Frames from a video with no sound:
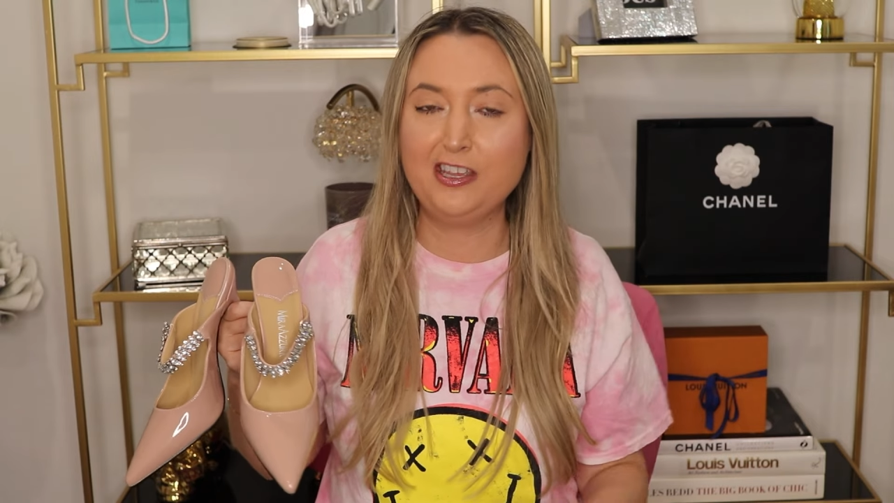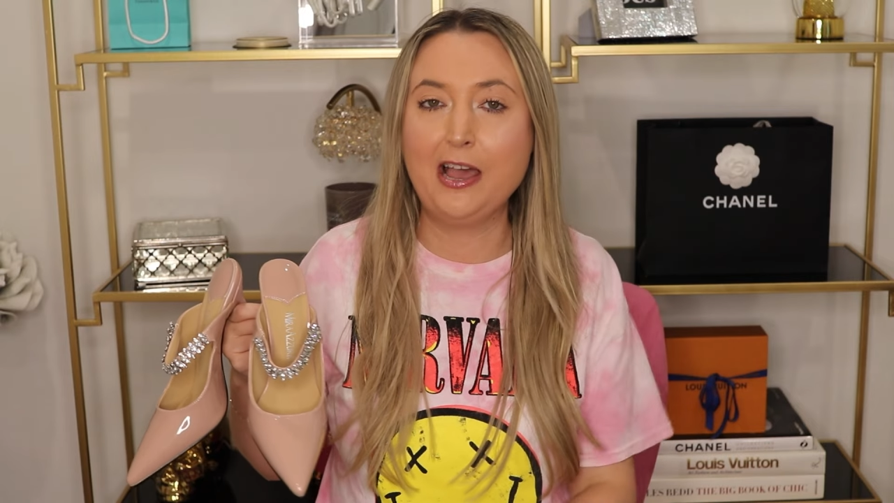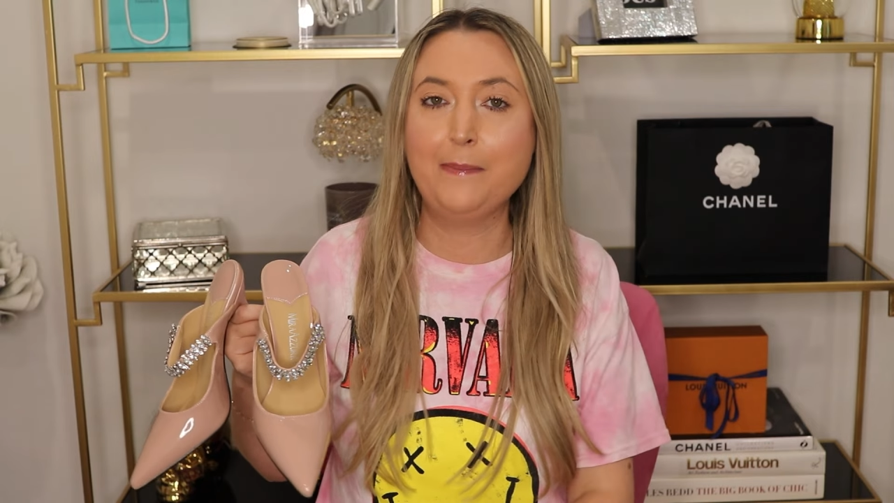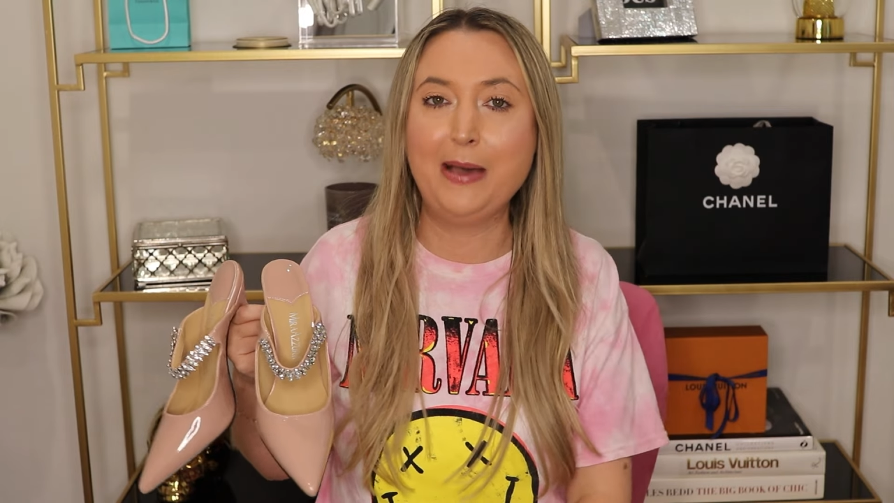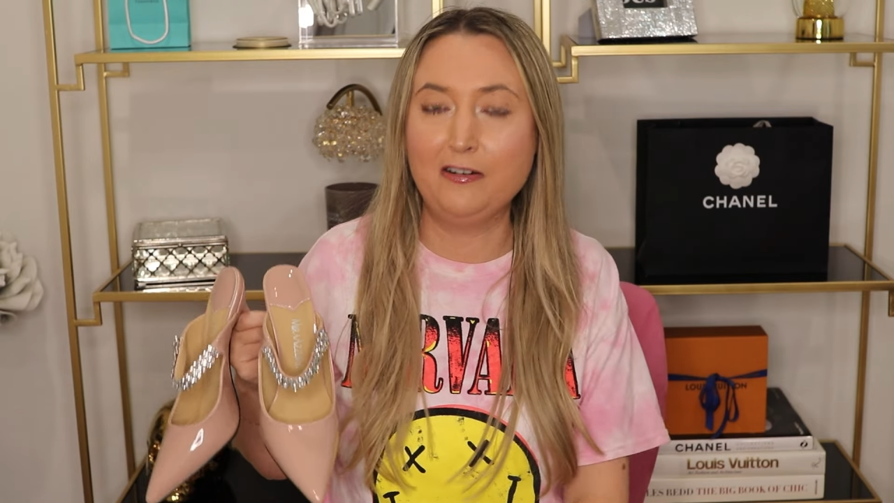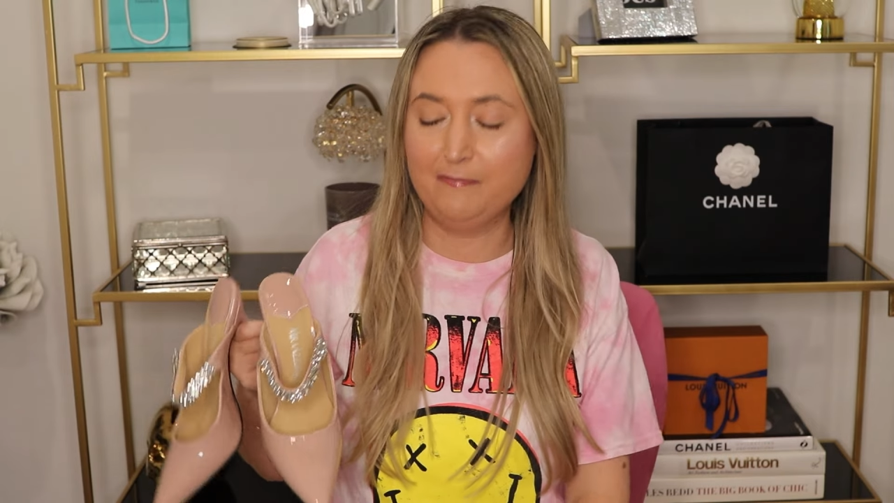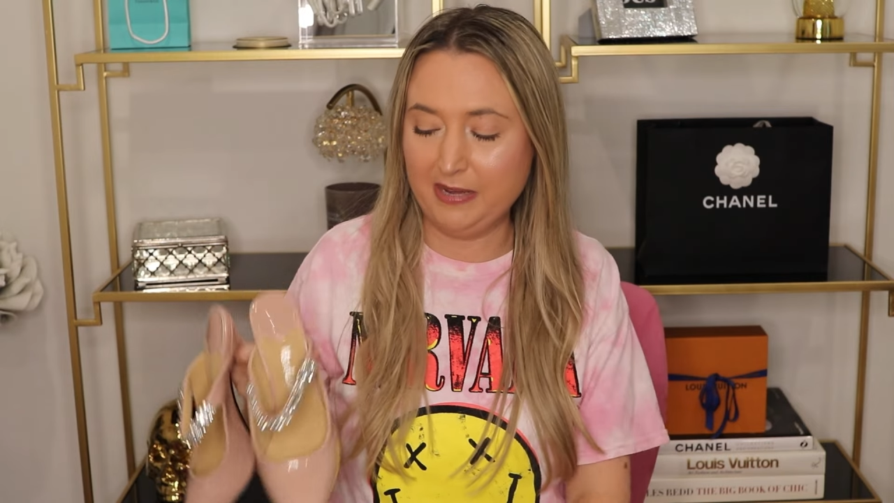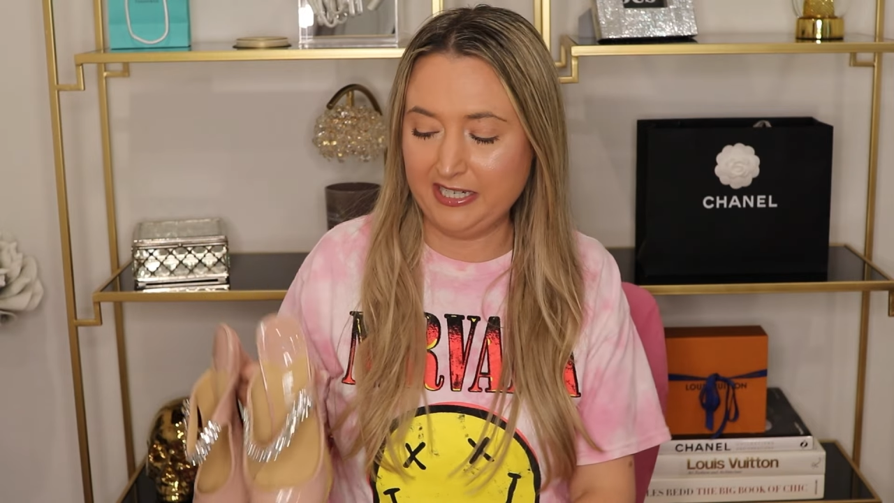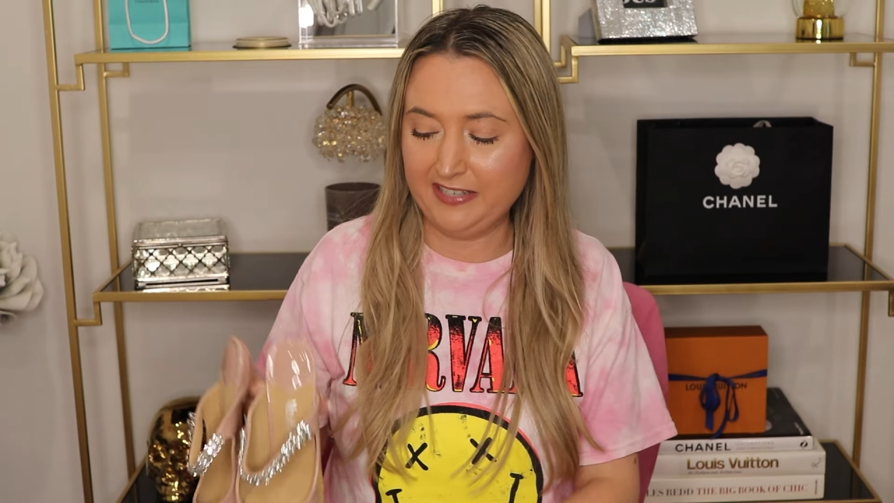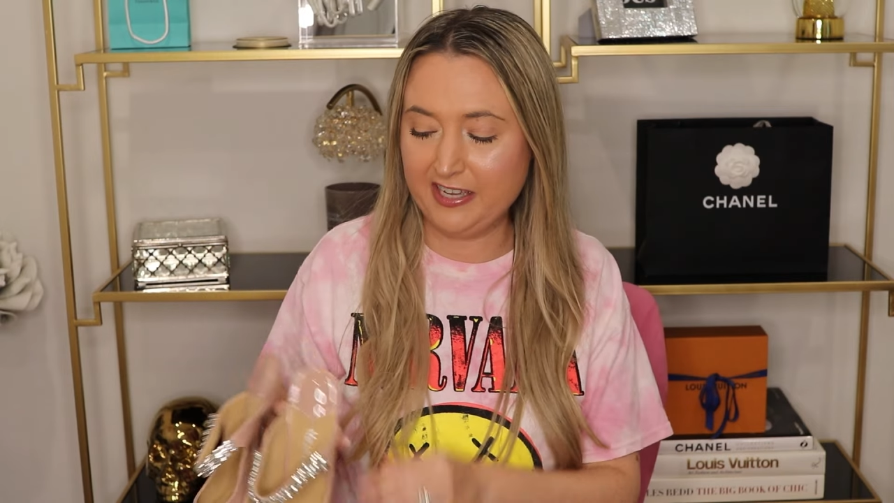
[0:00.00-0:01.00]
the amount of
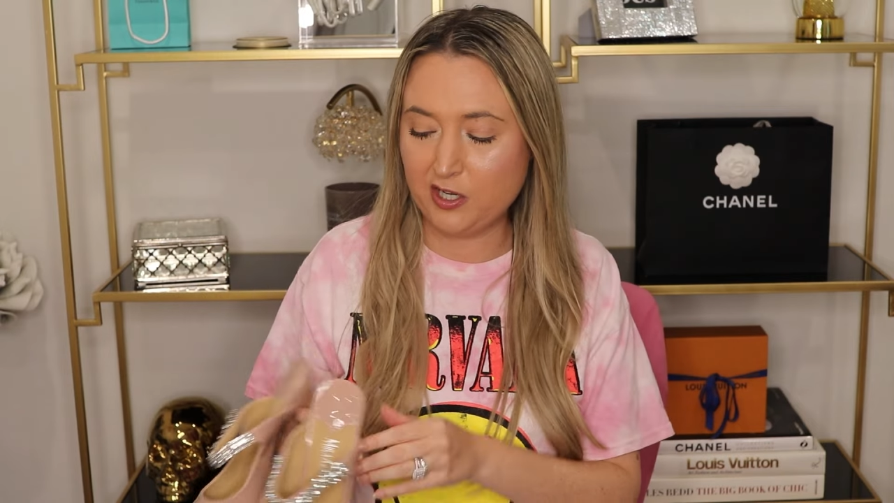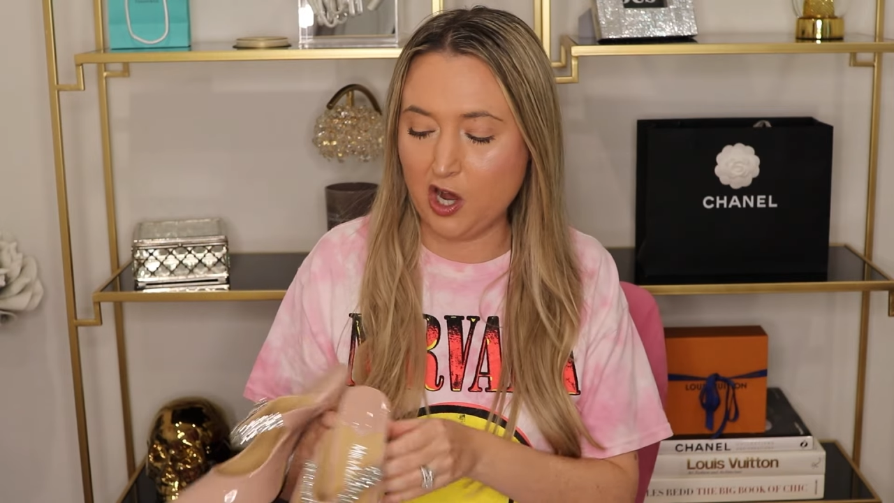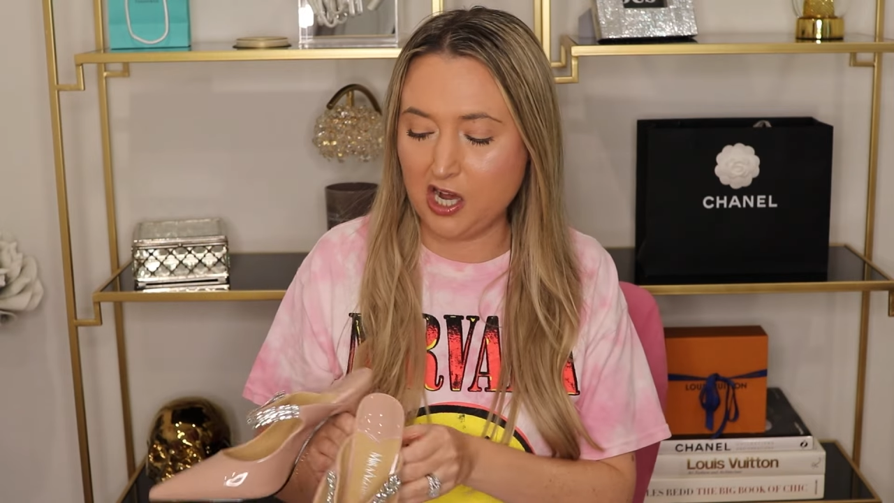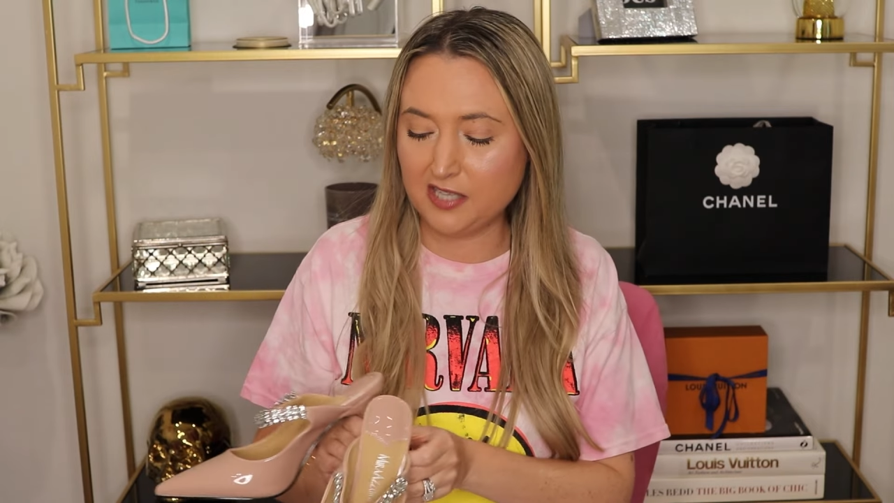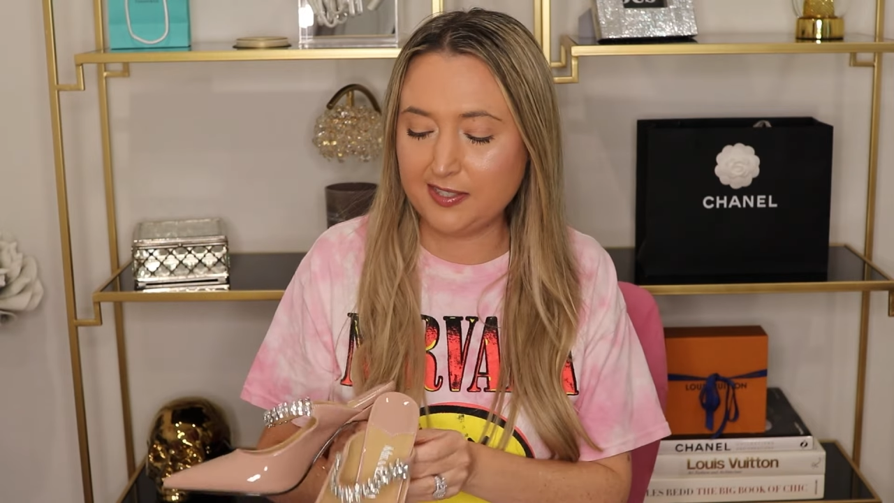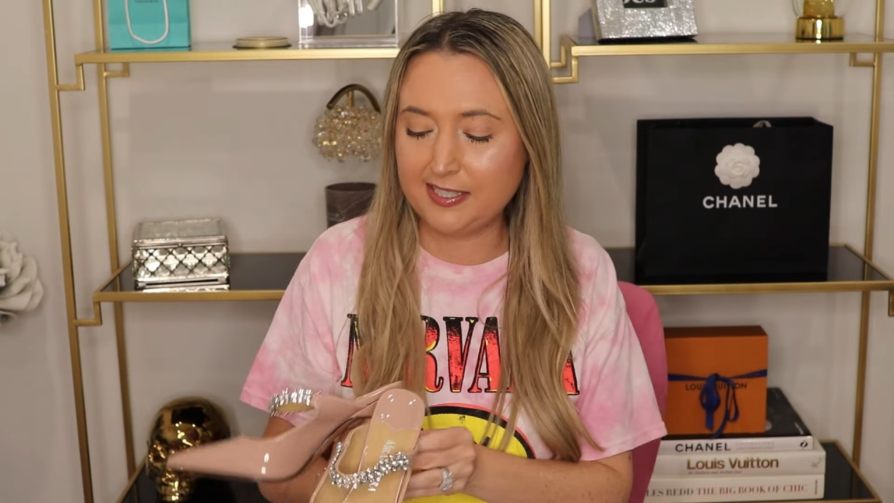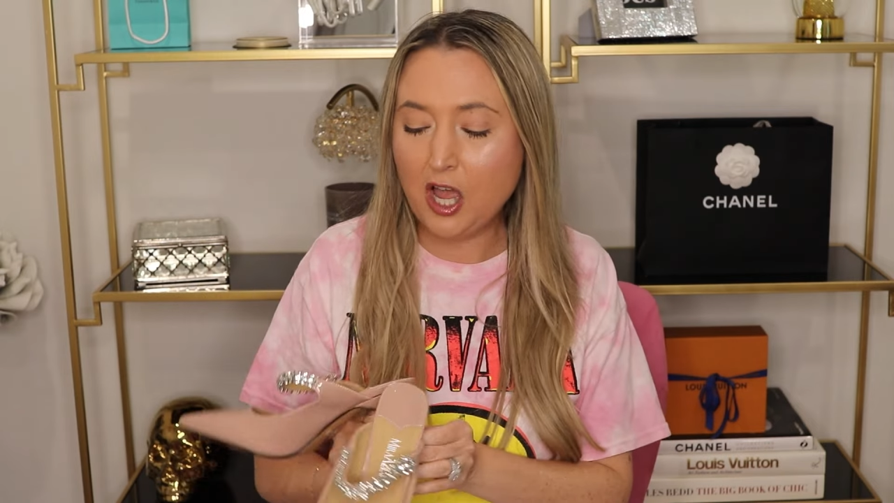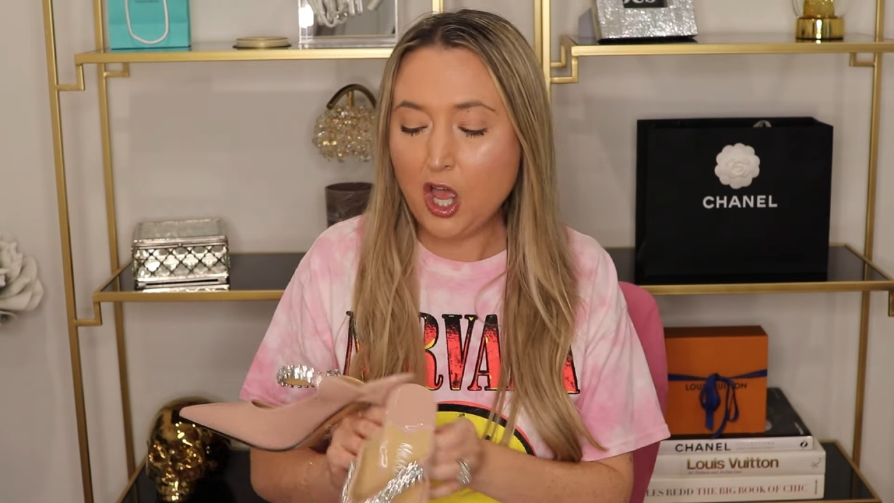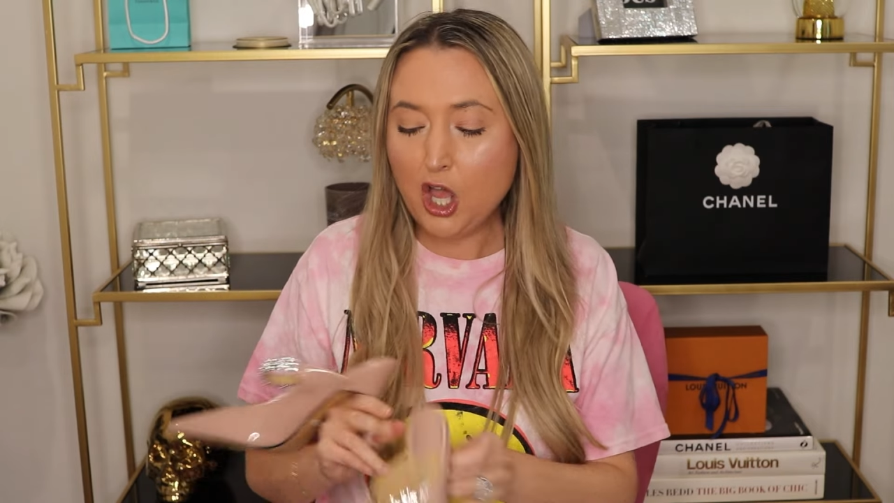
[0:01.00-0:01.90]
money they cost.